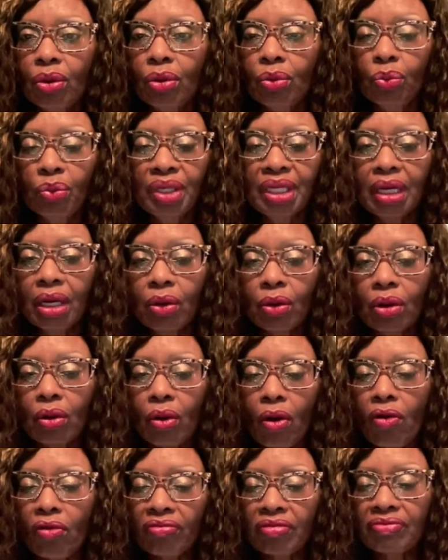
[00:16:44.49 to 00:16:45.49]
we're not going to
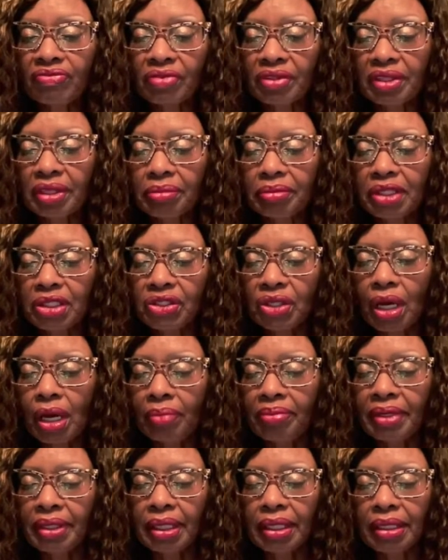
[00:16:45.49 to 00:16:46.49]
offer them the
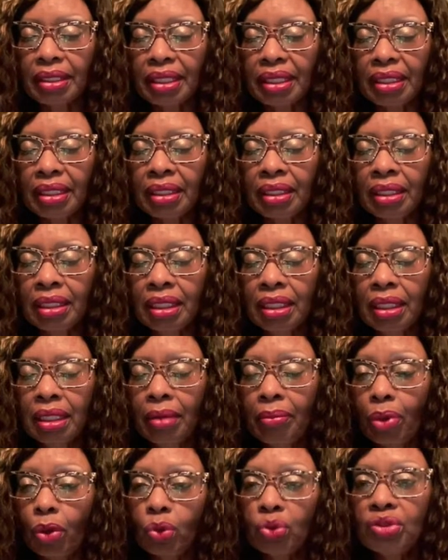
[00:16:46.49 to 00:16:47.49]
job that they
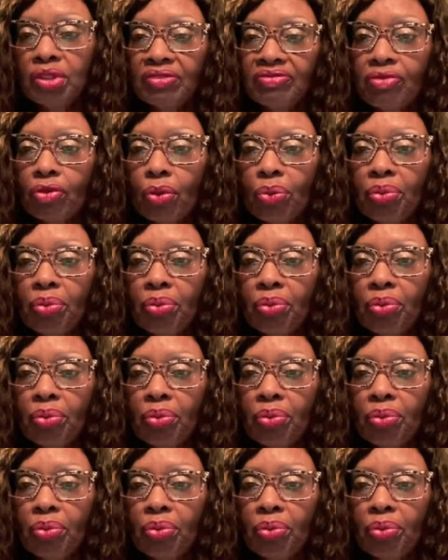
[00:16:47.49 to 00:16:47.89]
posted for.